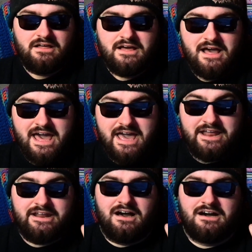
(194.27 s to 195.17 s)

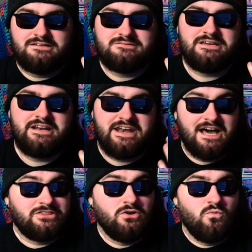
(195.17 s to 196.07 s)
and honestly
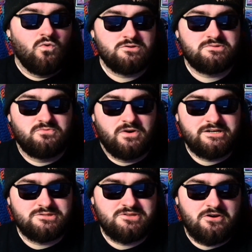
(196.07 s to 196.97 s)
not the worst one to
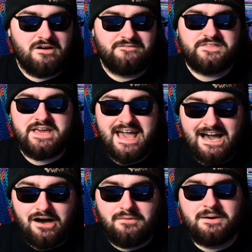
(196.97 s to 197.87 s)
start off the
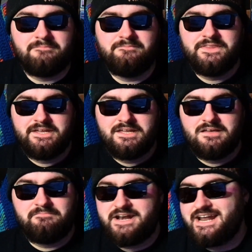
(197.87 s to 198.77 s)
album,
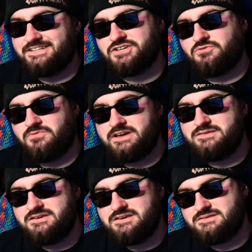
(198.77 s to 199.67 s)
but not the
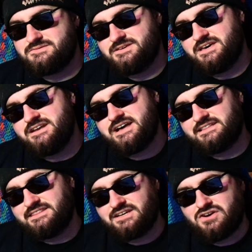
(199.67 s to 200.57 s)
craziest and
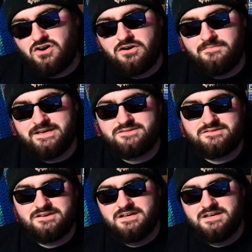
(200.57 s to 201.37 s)
not the calmest.